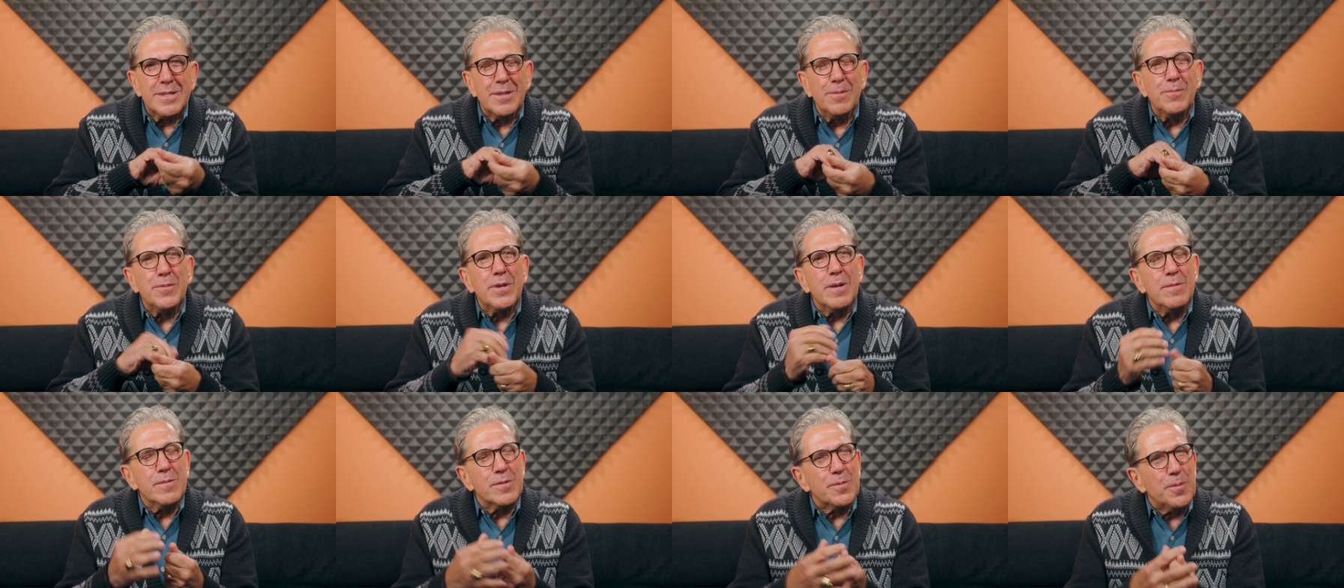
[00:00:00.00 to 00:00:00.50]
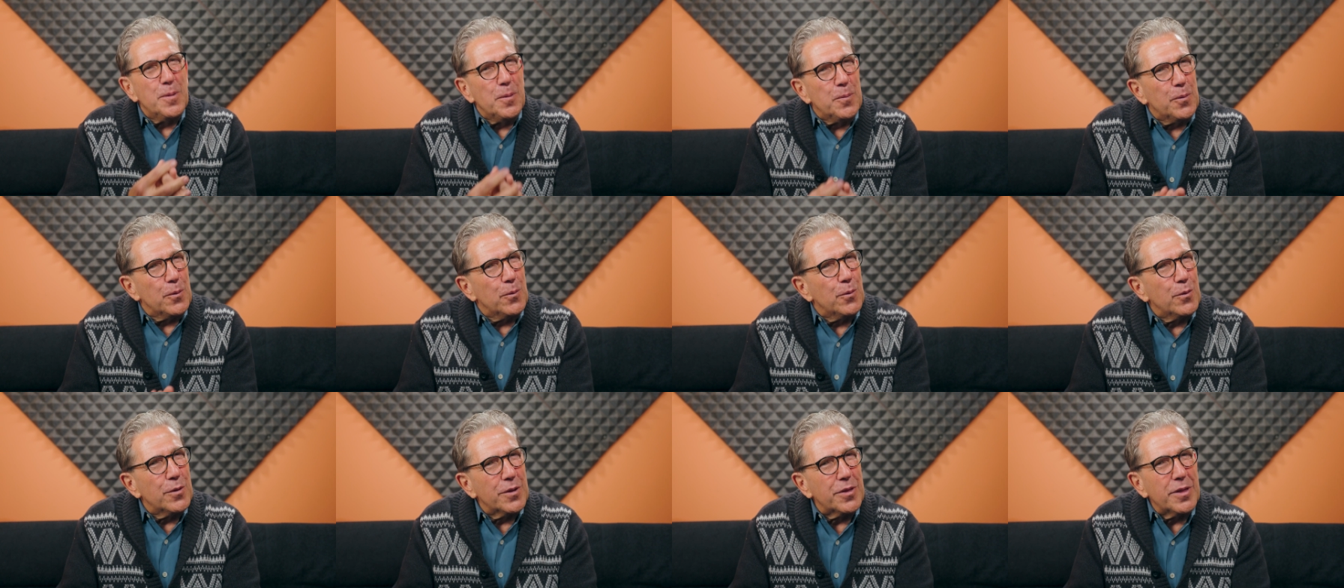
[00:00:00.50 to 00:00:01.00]
sometimes
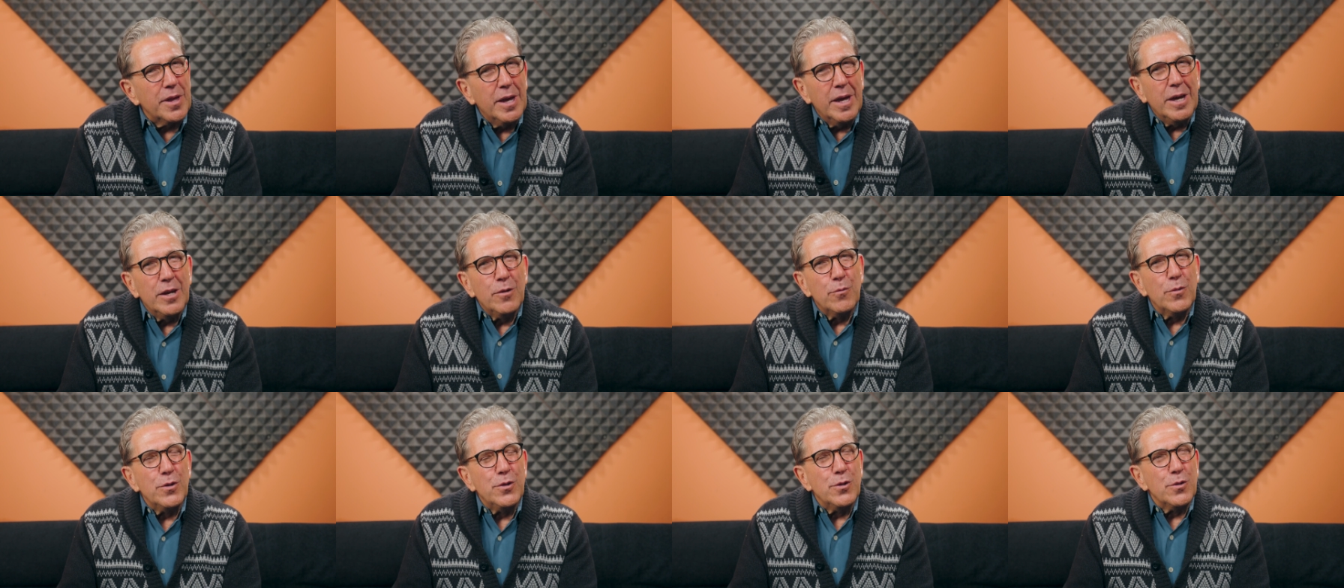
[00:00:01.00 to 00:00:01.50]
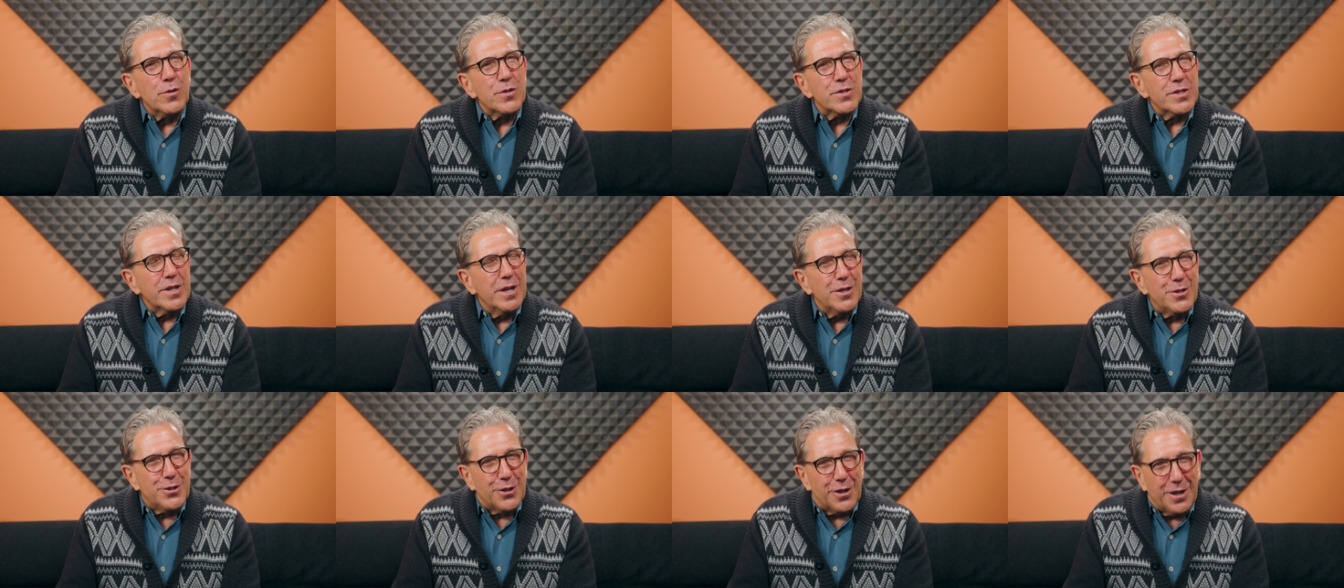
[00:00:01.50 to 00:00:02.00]
people with
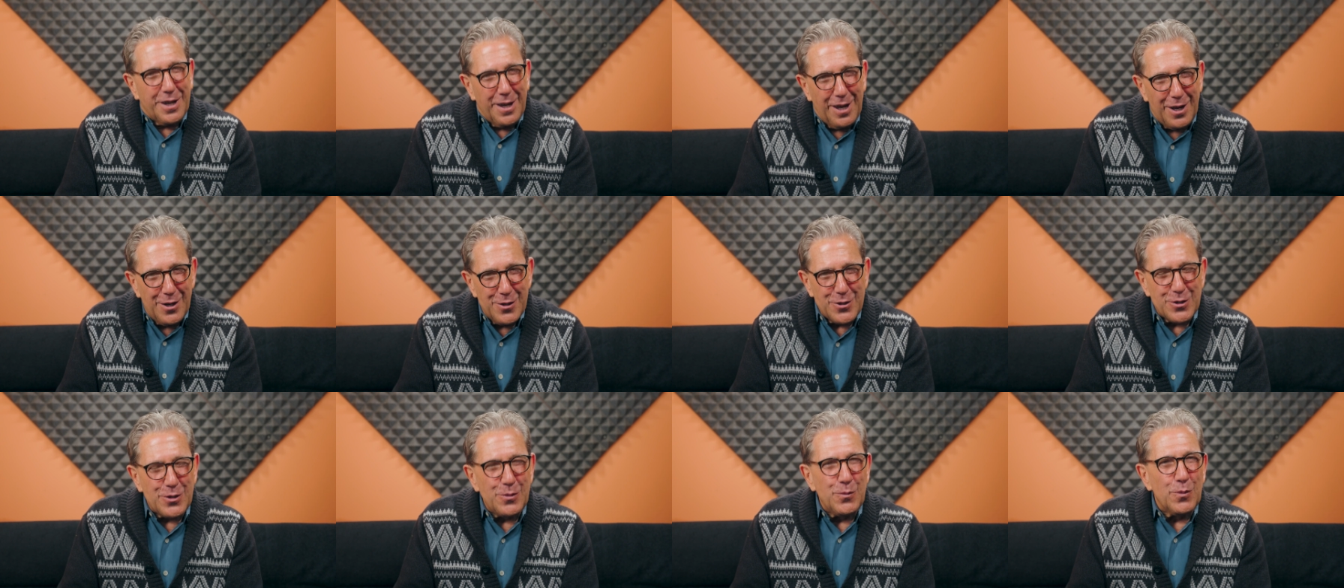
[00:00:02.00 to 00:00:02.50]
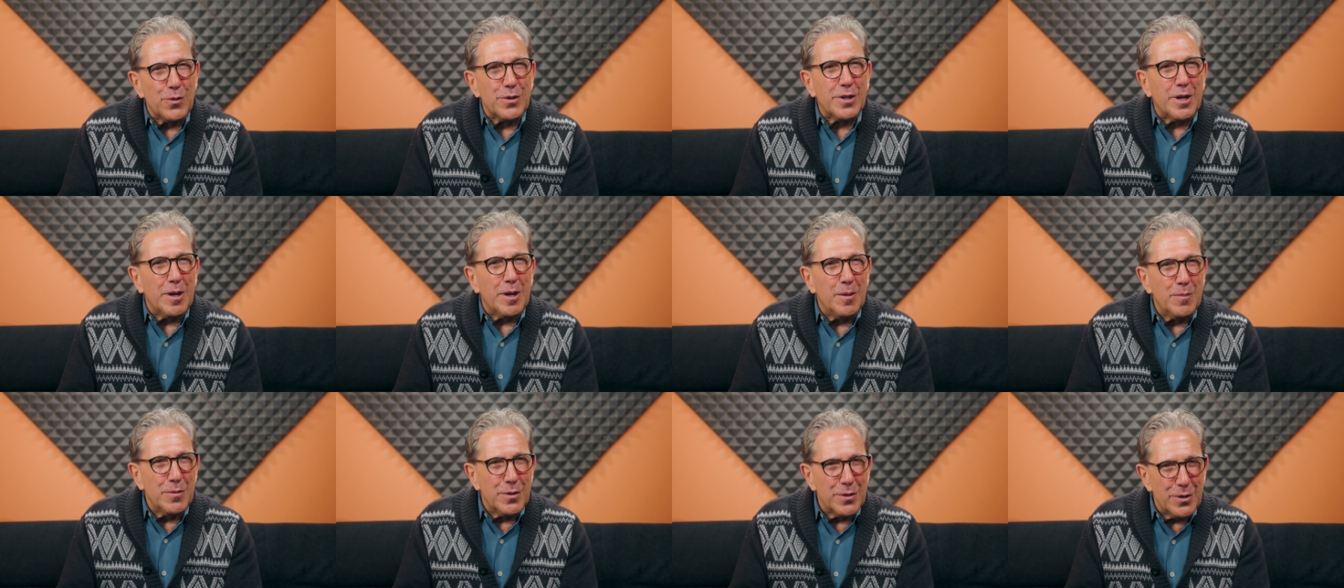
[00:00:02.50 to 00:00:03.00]
reduced education would
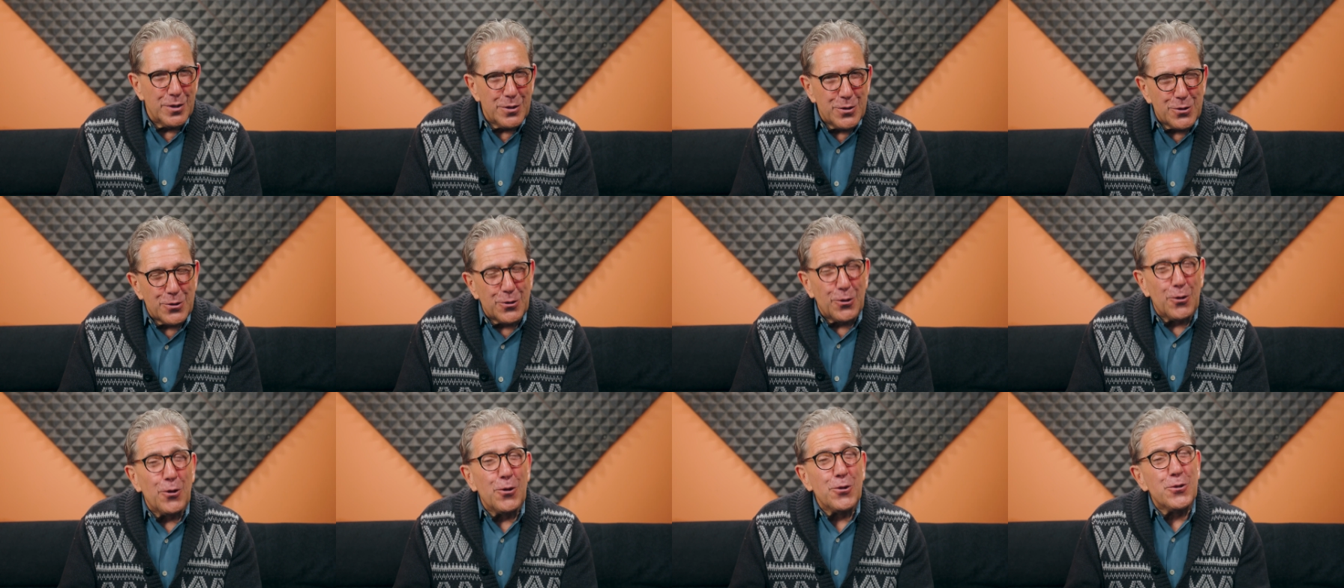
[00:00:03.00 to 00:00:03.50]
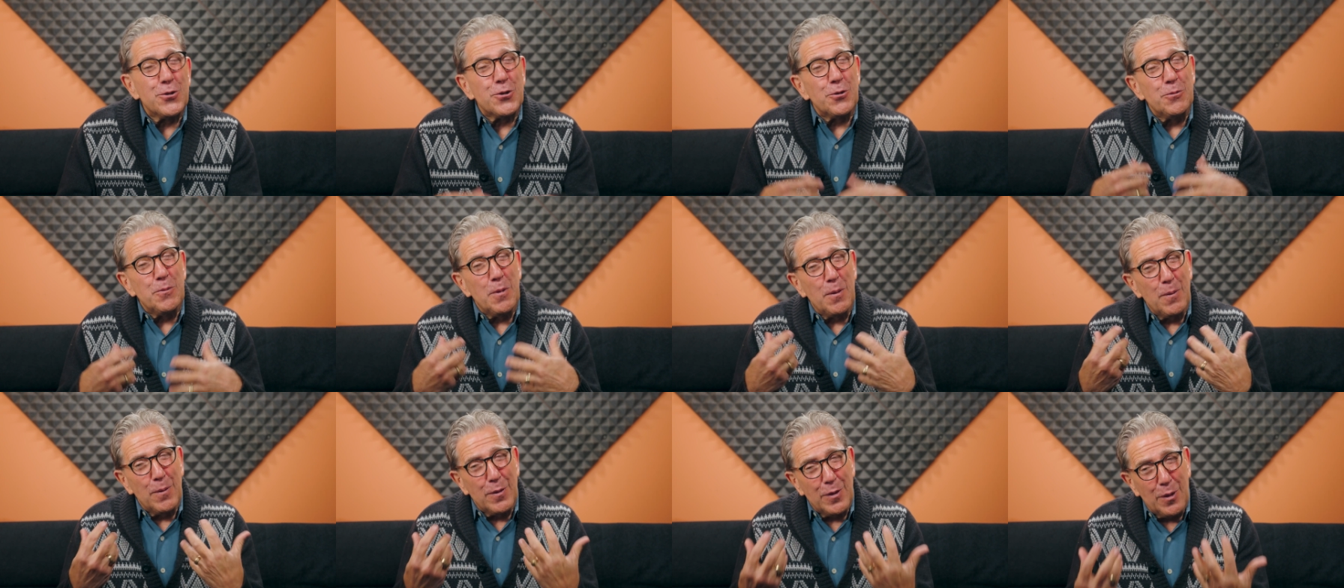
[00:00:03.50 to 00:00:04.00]
come to the church or
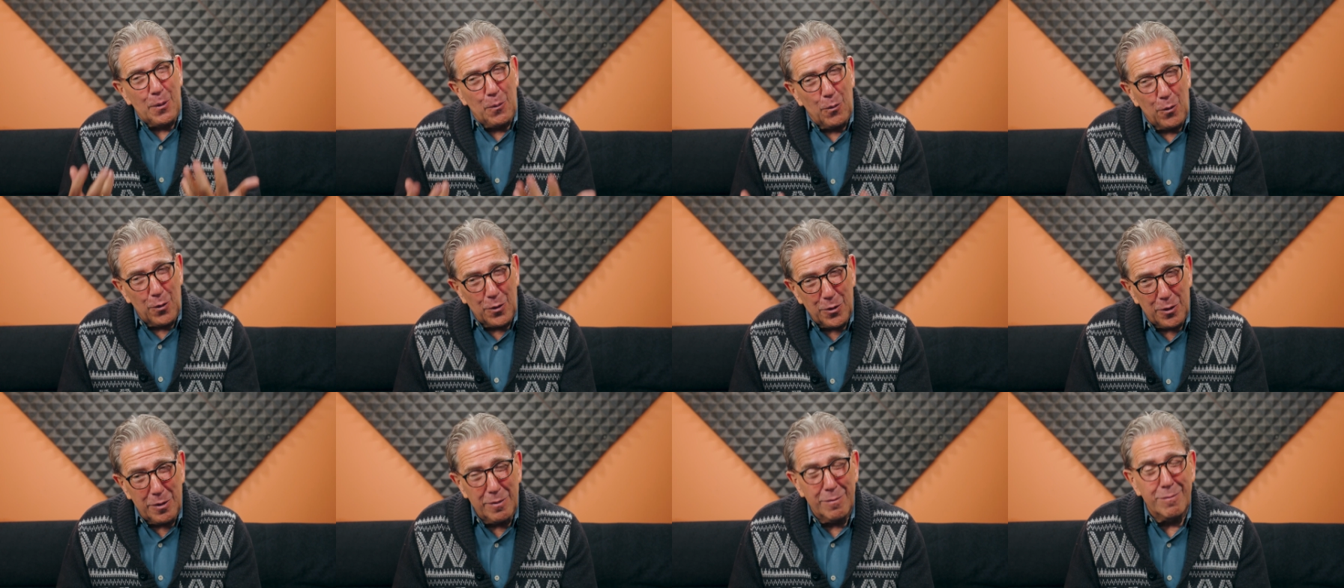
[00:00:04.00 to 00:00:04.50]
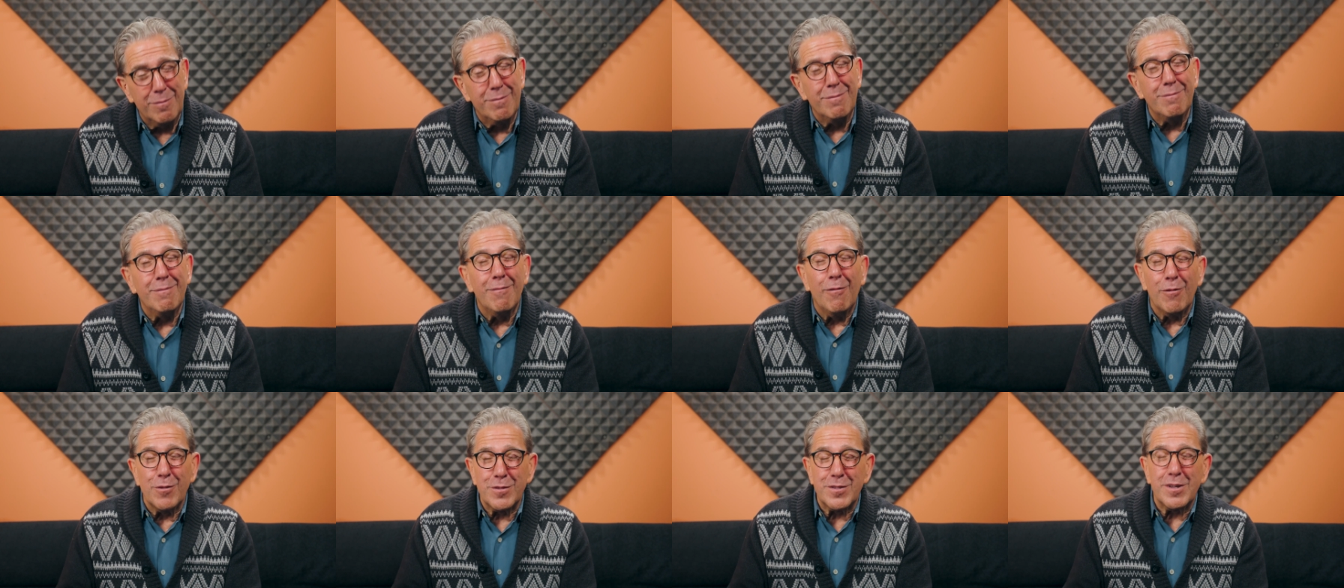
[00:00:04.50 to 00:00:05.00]
maybe they weren't the
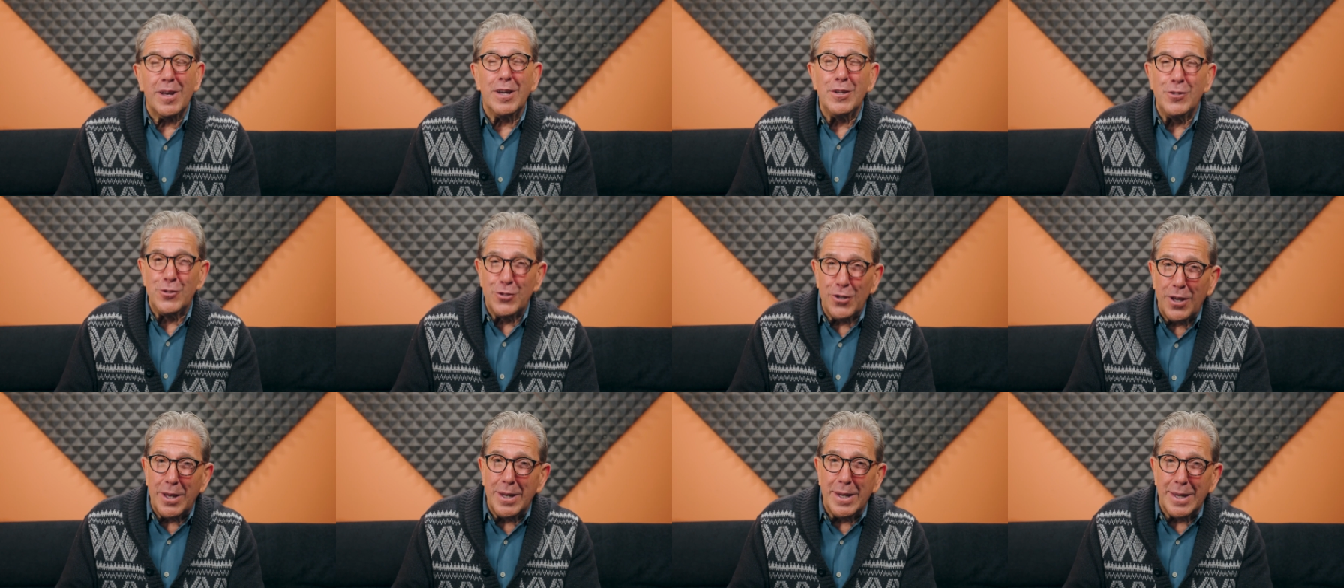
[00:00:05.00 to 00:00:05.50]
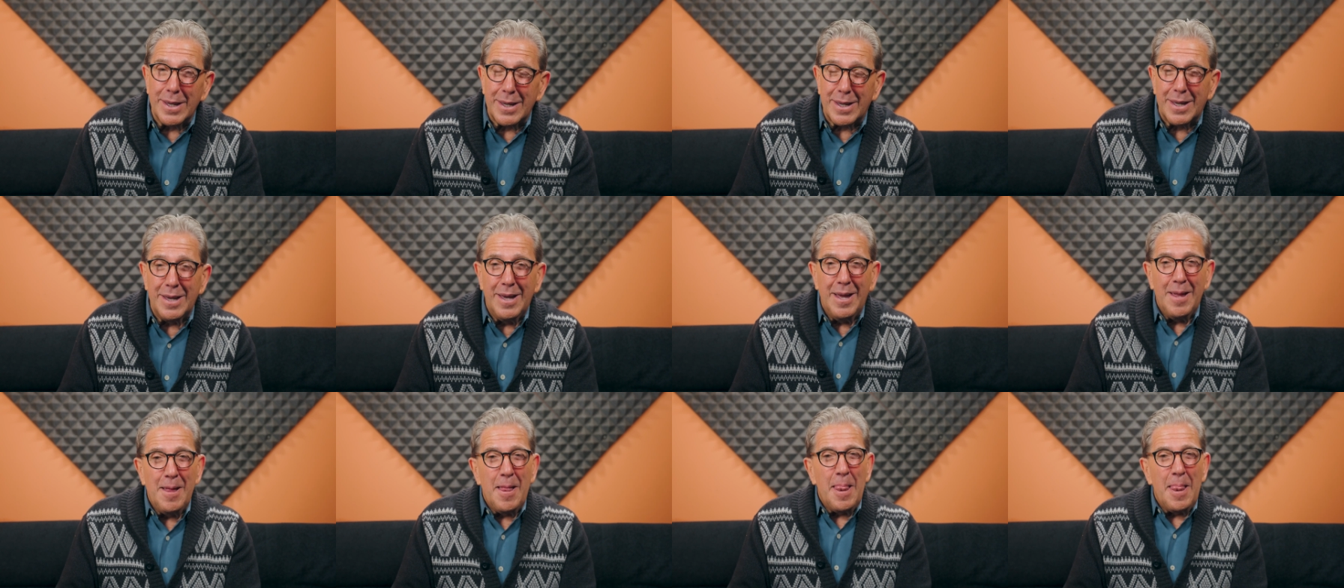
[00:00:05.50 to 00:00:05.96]
most hygienic.